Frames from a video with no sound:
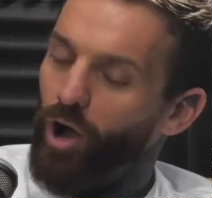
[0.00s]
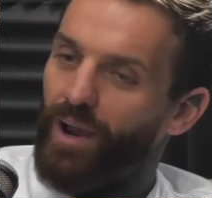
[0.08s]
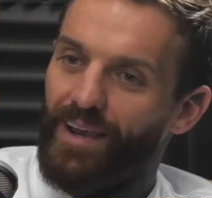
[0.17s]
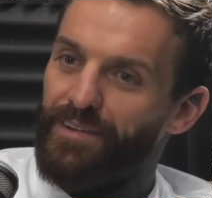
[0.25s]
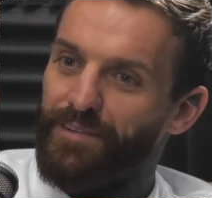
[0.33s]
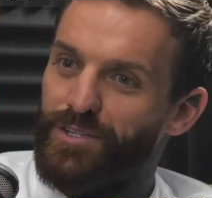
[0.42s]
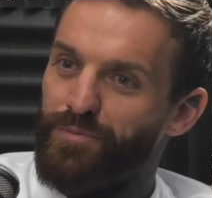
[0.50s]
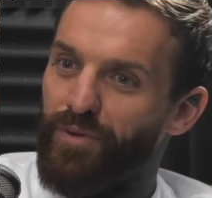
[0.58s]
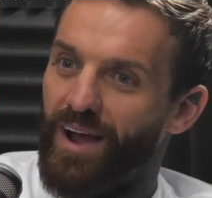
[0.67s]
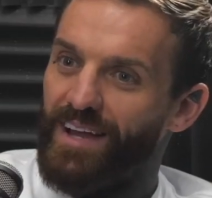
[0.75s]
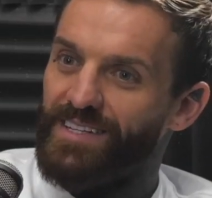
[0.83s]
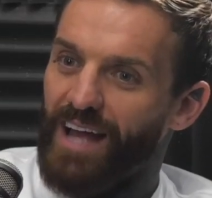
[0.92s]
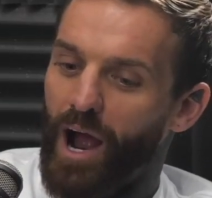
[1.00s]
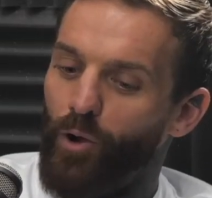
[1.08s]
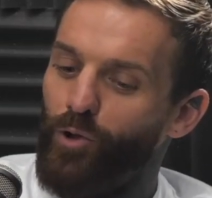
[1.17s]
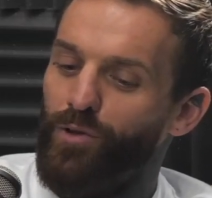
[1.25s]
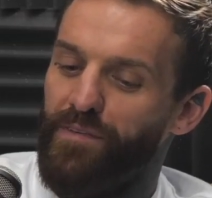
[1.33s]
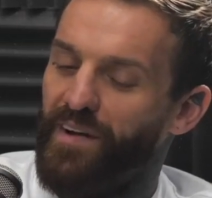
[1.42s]
I like the surprise. I
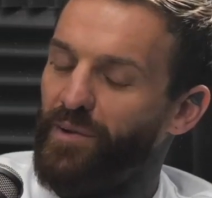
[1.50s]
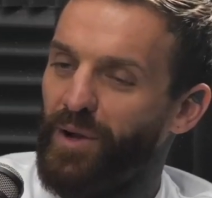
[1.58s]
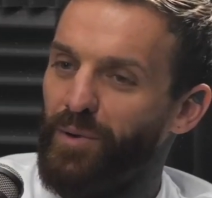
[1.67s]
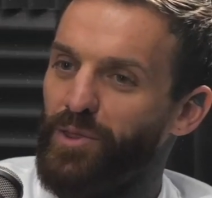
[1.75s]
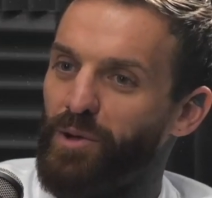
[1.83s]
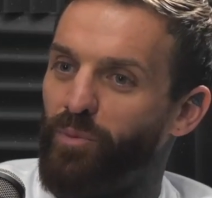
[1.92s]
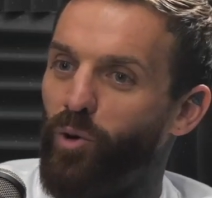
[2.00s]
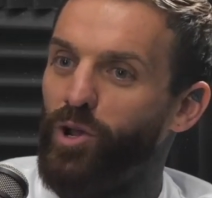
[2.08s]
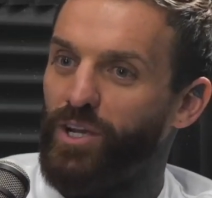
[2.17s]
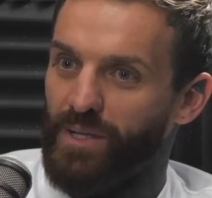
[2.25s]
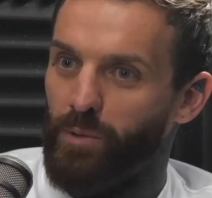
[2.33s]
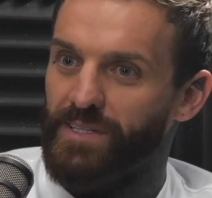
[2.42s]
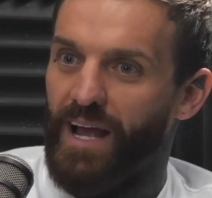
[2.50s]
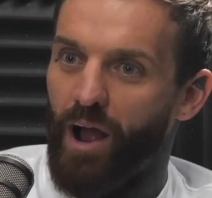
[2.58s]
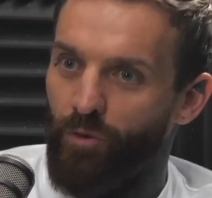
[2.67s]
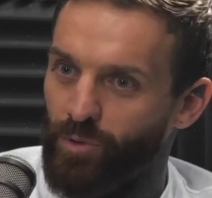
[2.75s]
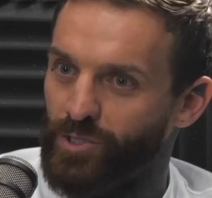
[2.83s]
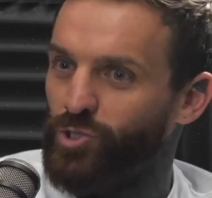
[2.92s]
only found out on the boy because I was
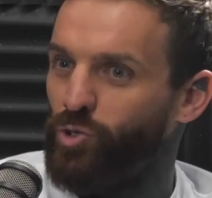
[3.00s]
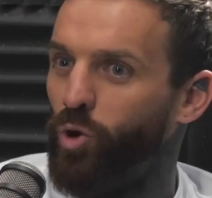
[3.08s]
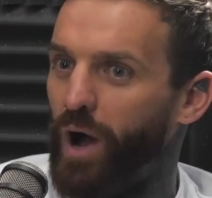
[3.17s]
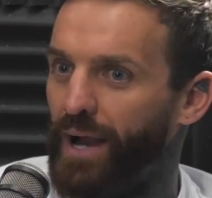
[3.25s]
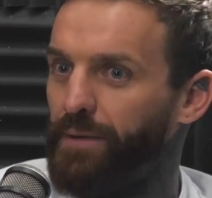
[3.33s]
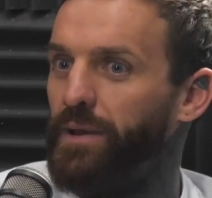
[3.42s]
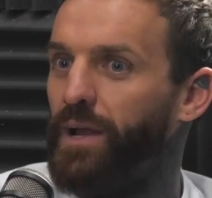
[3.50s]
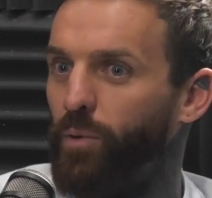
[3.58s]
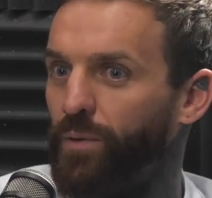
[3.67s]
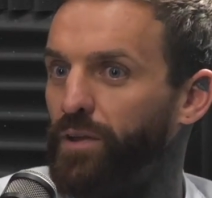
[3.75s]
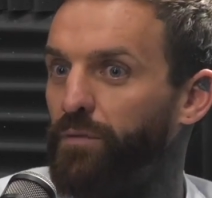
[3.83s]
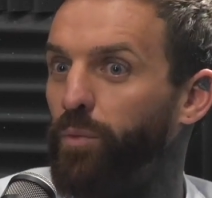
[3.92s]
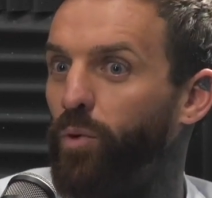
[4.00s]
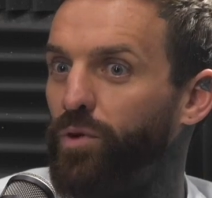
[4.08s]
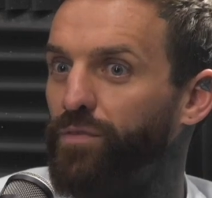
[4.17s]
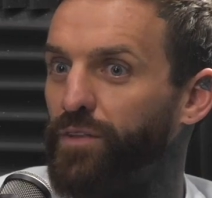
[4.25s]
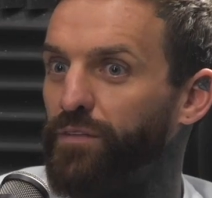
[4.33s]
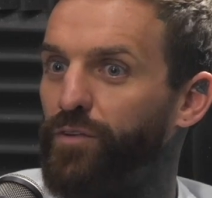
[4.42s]
so adamant I wanted a boy
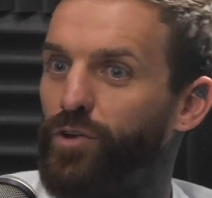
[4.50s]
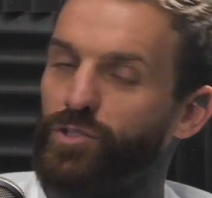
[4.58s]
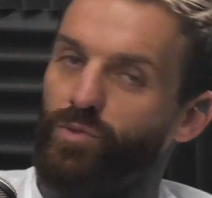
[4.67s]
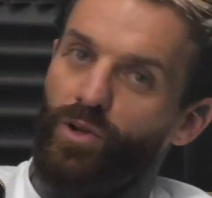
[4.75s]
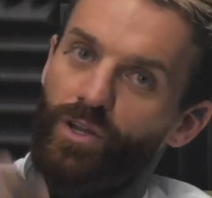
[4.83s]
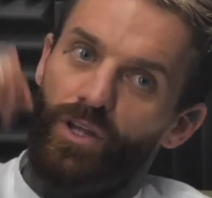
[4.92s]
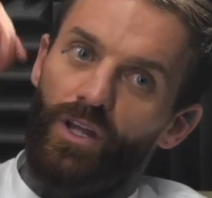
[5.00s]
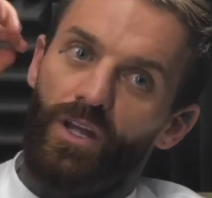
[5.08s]
for the first one.